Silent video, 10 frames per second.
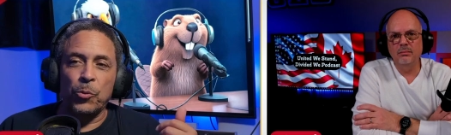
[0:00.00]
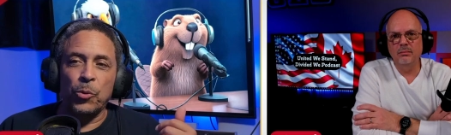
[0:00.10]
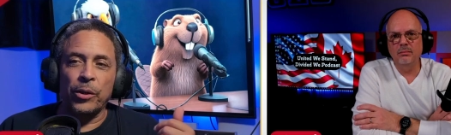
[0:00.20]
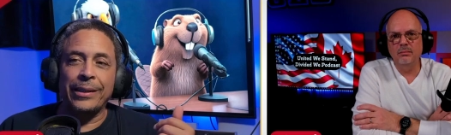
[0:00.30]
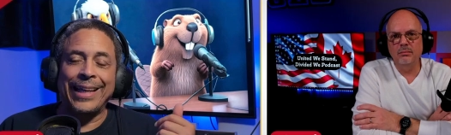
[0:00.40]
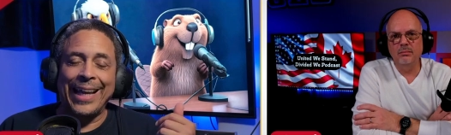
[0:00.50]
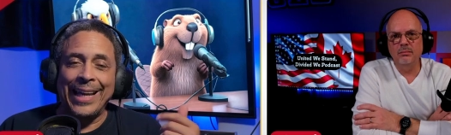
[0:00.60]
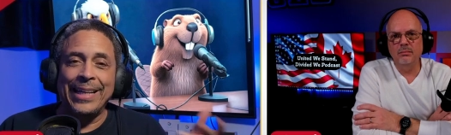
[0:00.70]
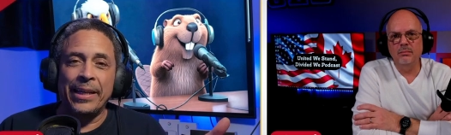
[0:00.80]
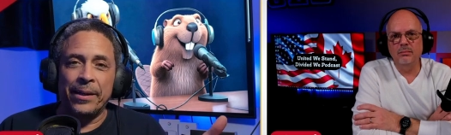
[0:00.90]
Speaker 1: the word
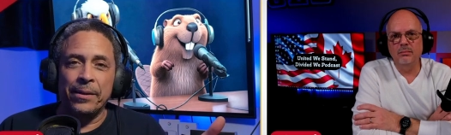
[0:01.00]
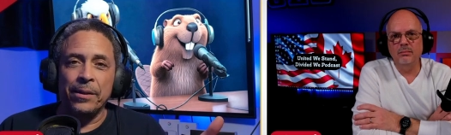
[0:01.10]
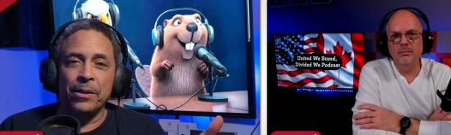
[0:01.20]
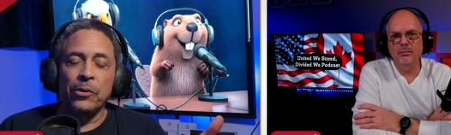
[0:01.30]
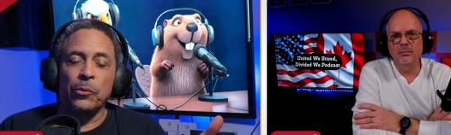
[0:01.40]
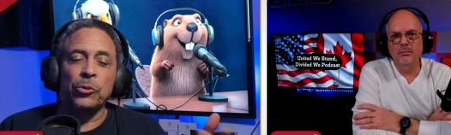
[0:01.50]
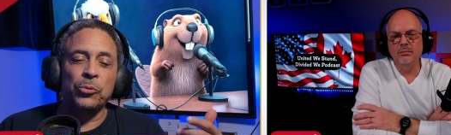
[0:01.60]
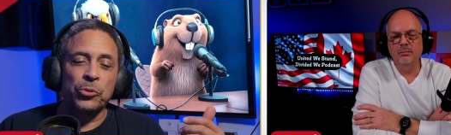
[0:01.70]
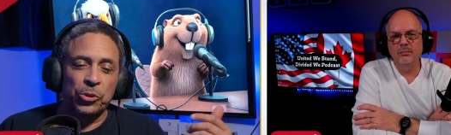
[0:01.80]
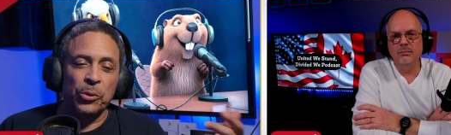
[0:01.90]
Cadian,
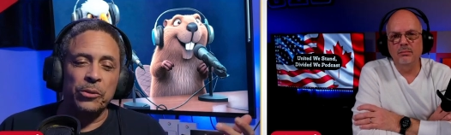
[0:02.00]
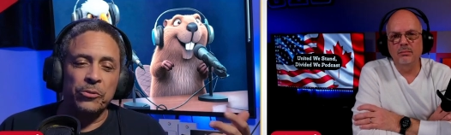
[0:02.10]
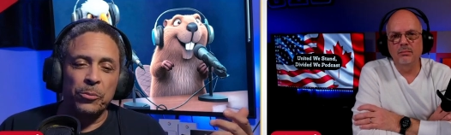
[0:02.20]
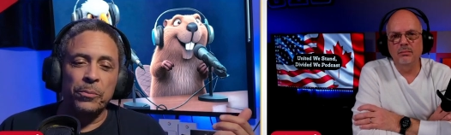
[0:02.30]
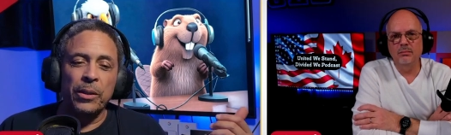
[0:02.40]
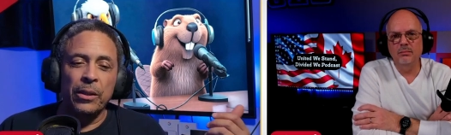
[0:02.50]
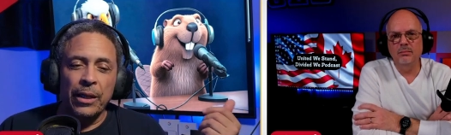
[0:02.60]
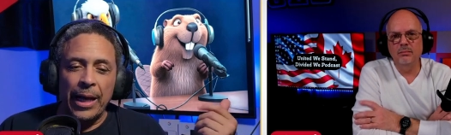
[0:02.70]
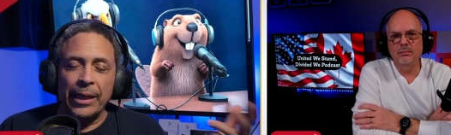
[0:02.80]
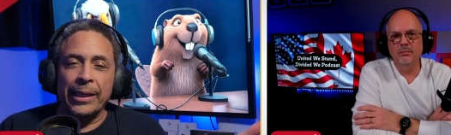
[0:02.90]
which was shortened from
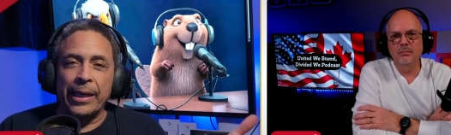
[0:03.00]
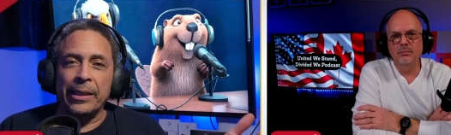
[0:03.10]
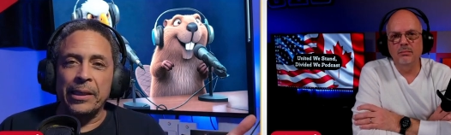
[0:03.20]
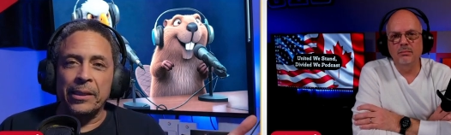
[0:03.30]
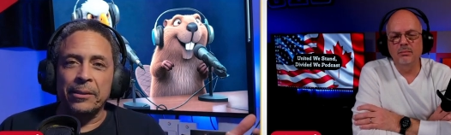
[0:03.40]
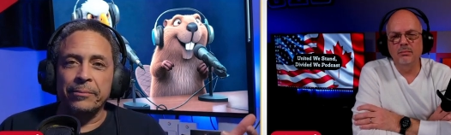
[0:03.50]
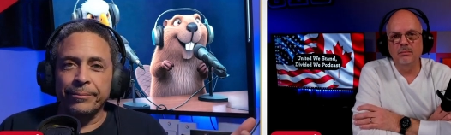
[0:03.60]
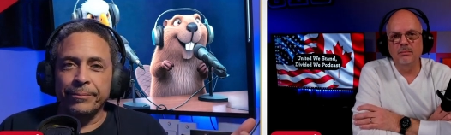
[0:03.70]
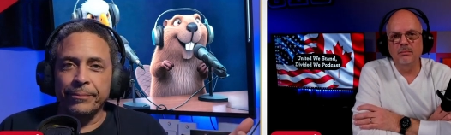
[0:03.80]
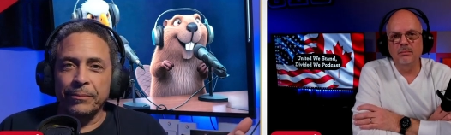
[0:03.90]
Acadian.
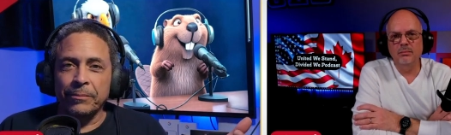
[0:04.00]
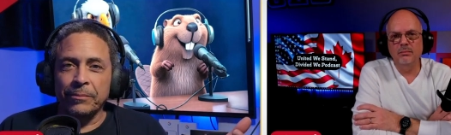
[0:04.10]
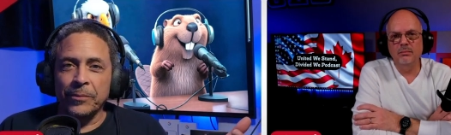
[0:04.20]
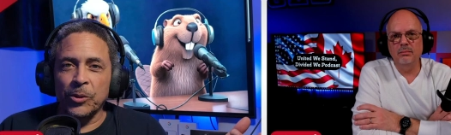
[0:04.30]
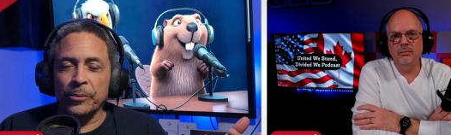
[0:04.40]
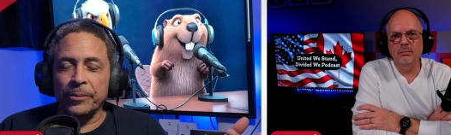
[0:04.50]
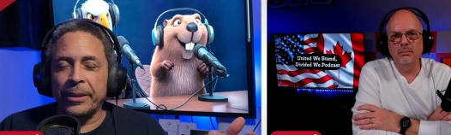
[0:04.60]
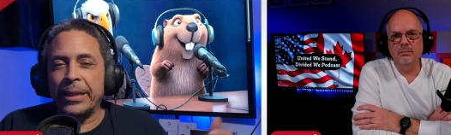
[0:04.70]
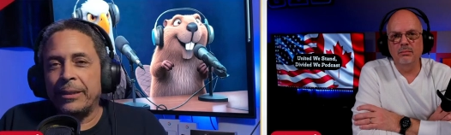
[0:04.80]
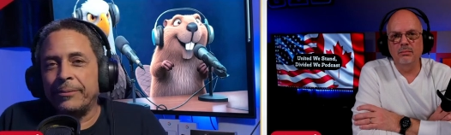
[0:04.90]
So
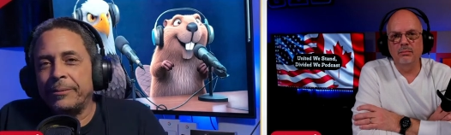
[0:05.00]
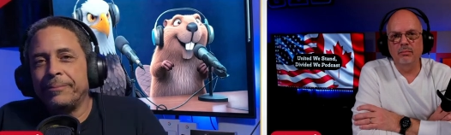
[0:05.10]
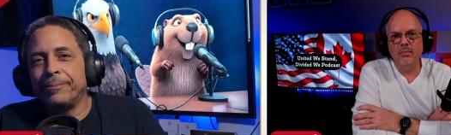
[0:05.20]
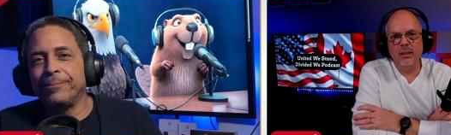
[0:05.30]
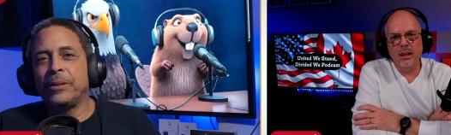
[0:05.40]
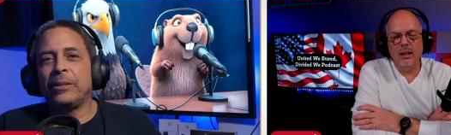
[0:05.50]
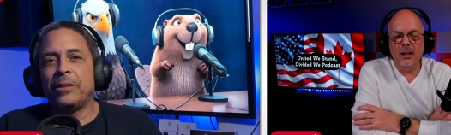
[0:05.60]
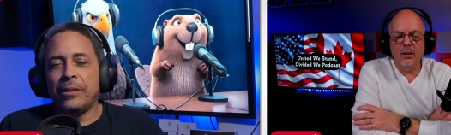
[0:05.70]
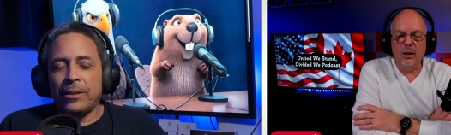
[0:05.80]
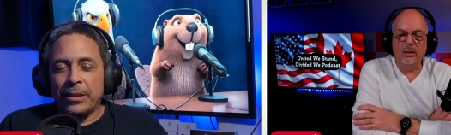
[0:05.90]
there you have it.
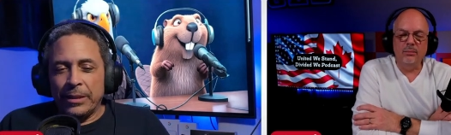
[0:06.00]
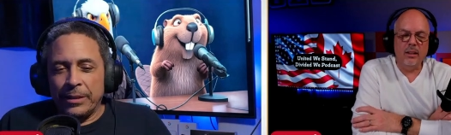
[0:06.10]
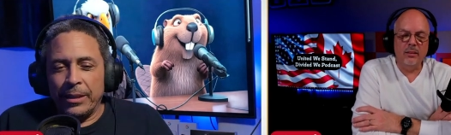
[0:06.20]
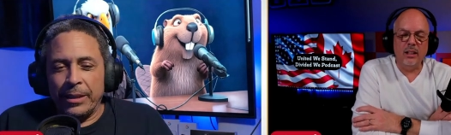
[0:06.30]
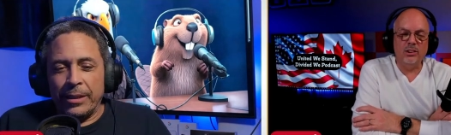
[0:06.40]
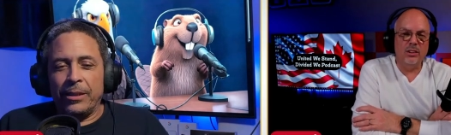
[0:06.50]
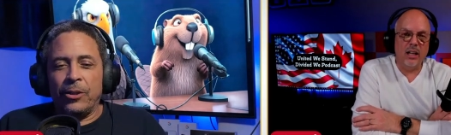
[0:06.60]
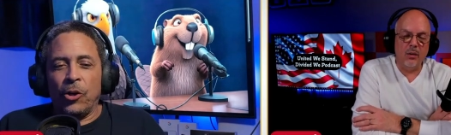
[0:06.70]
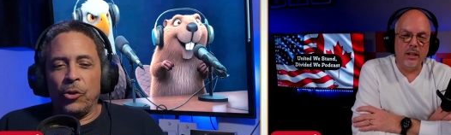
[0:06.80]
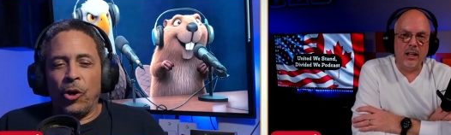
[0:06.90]
Speaker 2: Well, not sure
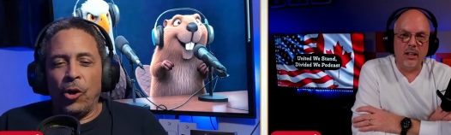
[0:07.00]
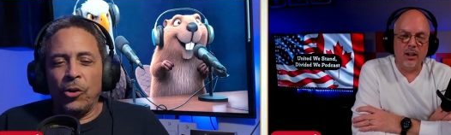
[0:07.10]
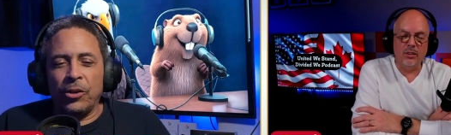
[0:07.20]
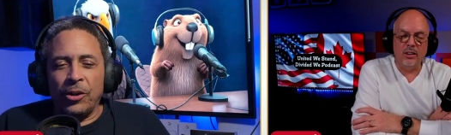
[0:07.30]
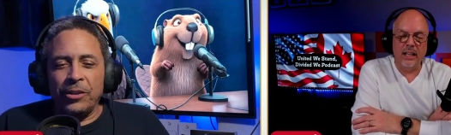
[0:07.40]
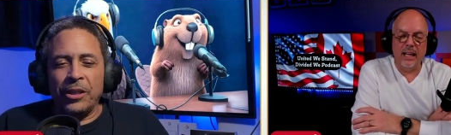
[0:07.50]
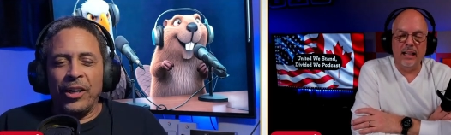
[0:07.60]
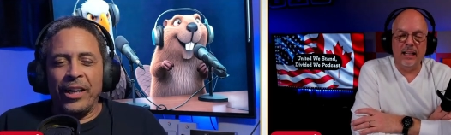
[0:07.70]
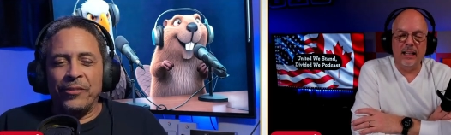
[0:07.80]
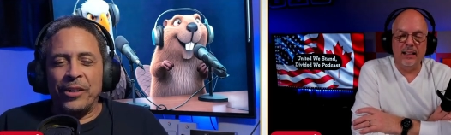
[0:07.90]
how we got off on
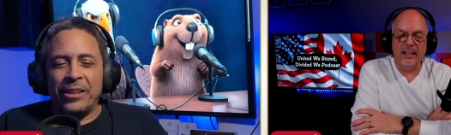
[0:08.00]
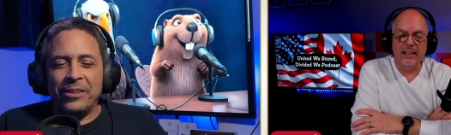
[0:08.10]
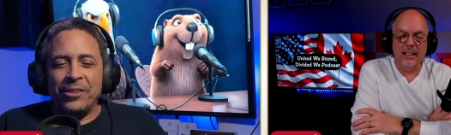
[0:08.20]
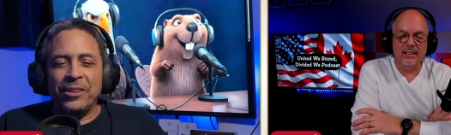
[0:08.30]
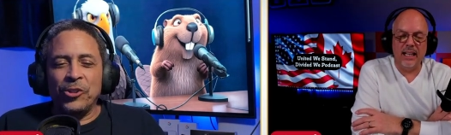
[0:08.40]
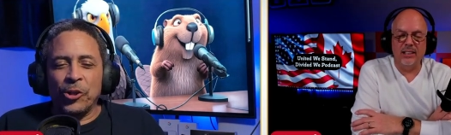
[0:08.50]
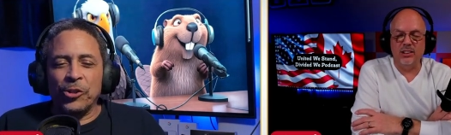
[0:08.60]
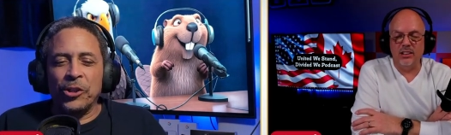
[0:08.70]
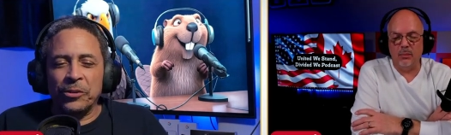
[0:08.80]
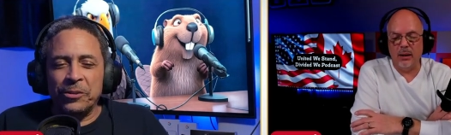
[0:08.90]
that that
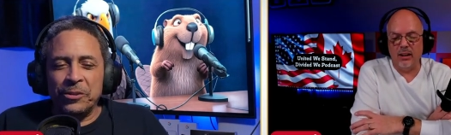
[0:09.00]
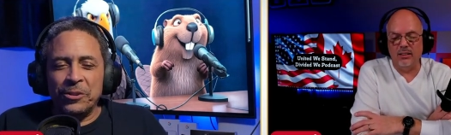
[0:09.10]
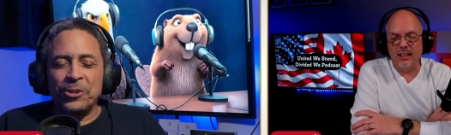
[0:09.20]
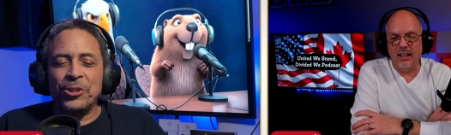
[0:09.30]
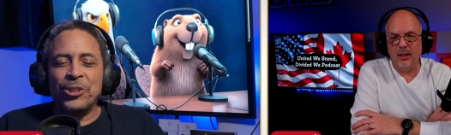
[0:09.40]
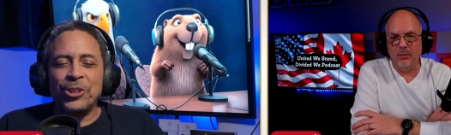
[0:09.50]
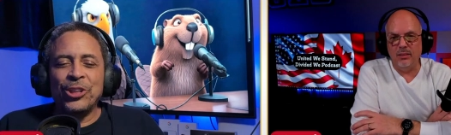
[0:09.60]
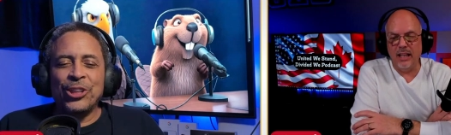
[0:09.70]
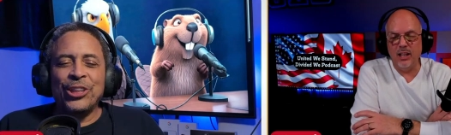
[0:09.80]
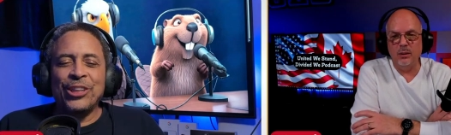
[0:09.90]
tangent about
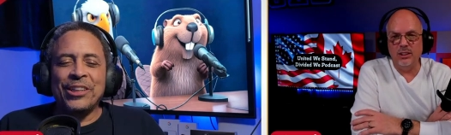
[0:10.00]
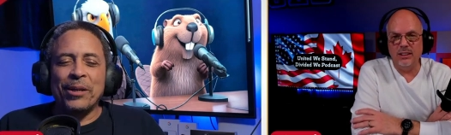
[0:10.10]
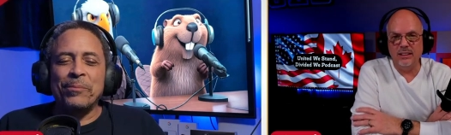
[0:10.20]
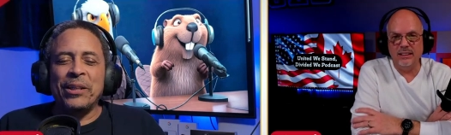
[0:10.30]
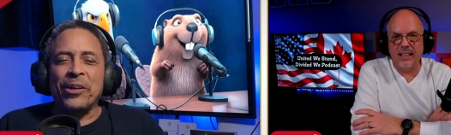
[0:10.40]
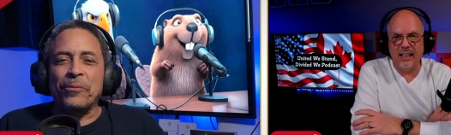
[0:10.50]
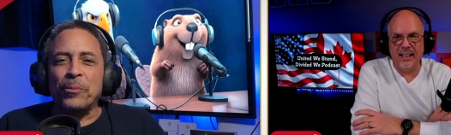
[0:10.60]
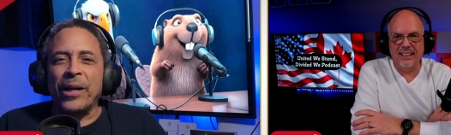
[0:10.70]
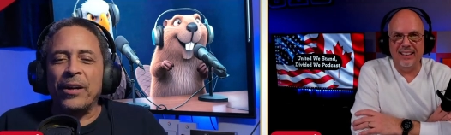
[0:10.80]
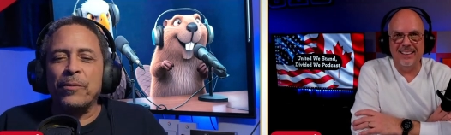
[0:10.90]
languages.
Speaker 1: And
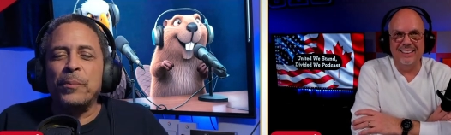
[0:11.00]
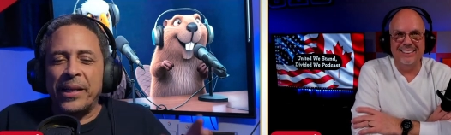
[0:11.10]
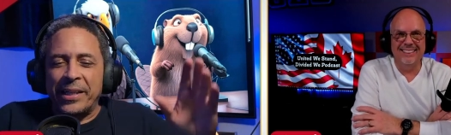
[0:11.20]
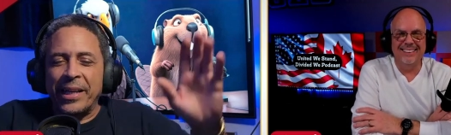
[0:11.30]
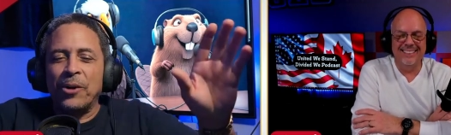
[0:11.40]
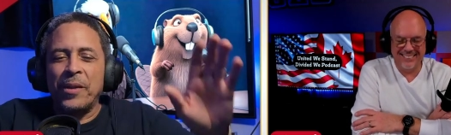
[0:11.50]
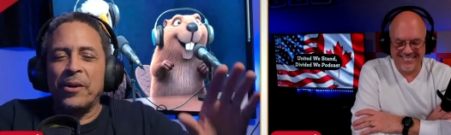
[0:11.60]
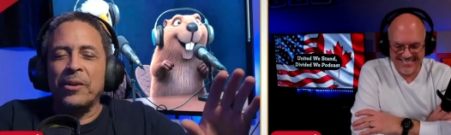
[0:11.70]
everybody down there